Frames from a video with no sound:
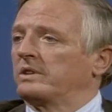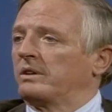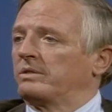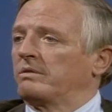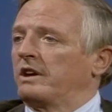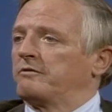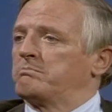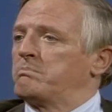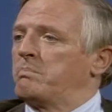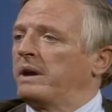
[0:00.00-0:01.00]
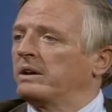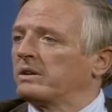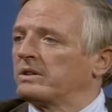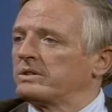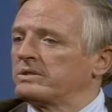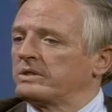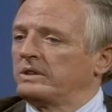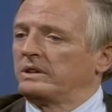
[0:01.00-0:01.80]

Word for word: country arrived penniless,